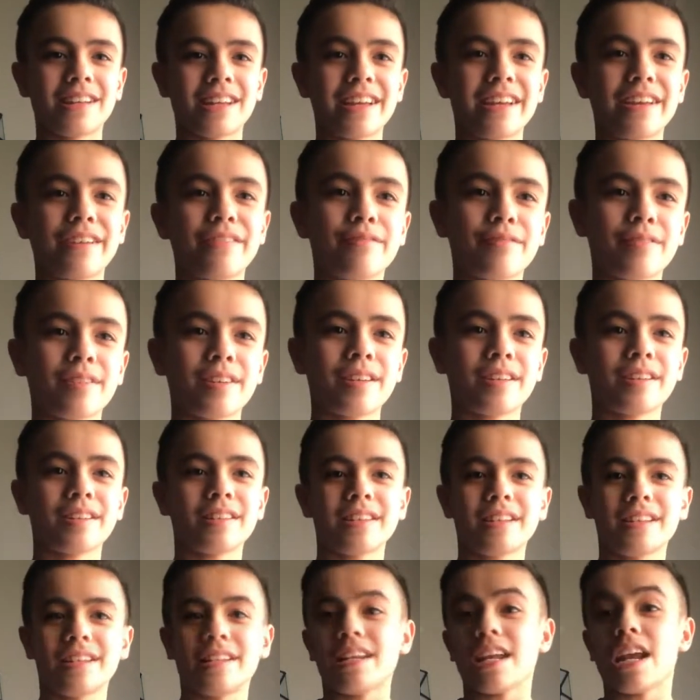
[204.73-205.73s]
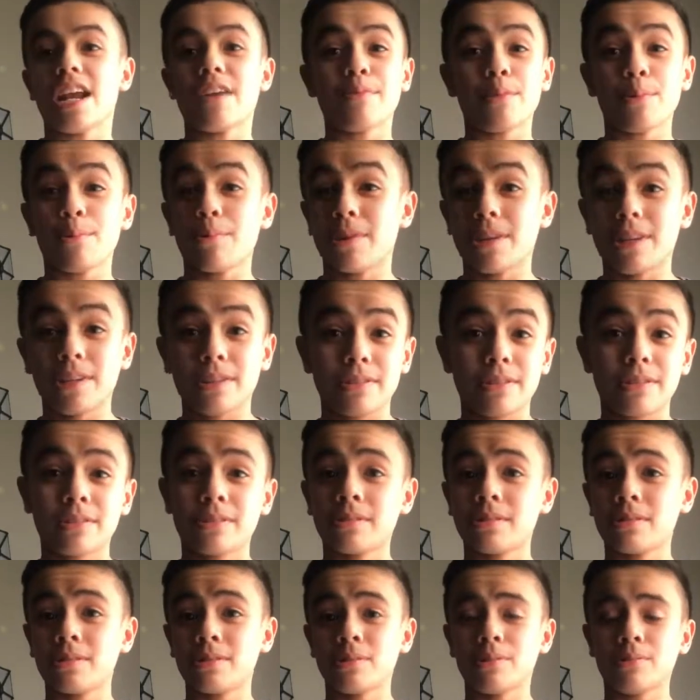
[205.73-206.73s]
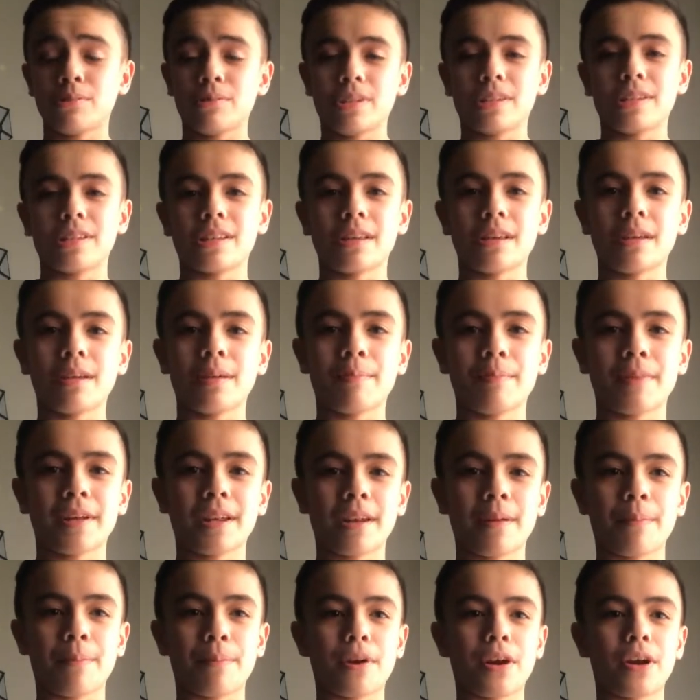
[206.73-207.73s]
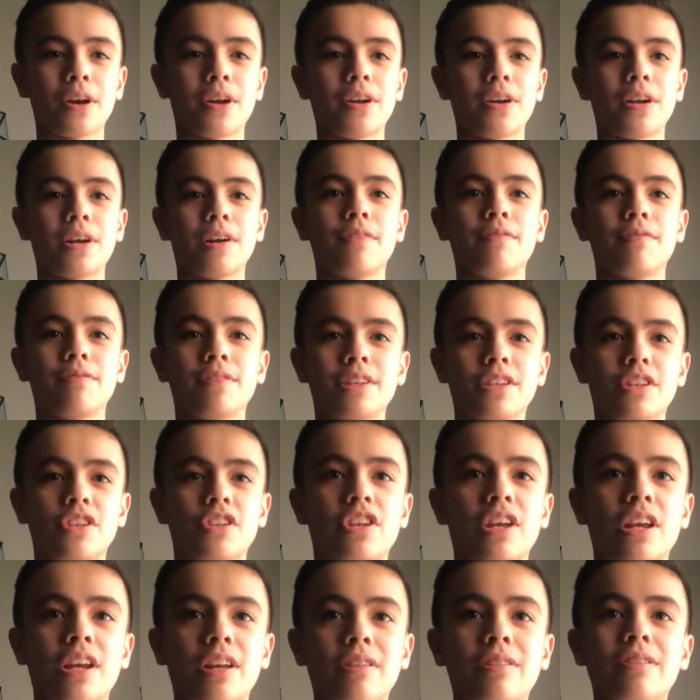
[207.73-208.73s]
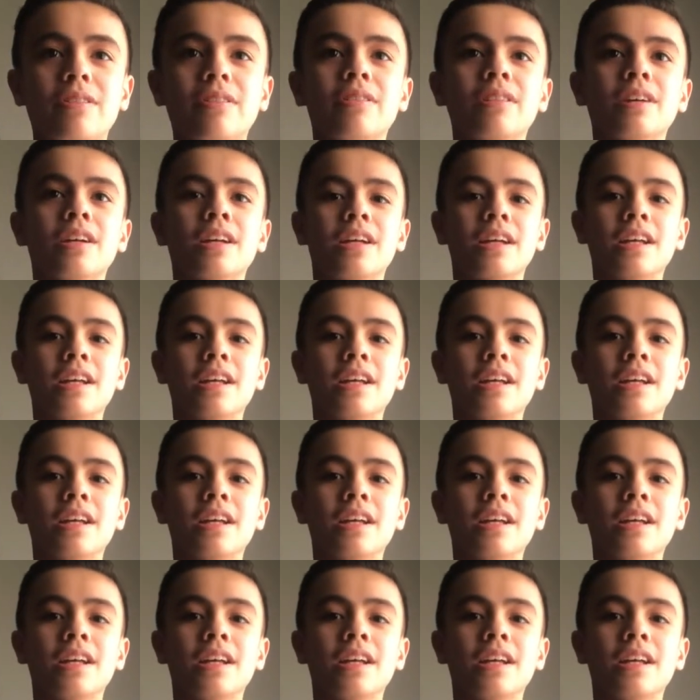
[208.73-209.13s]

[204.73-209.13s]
Evan, and everyone else who has been a part of this channel.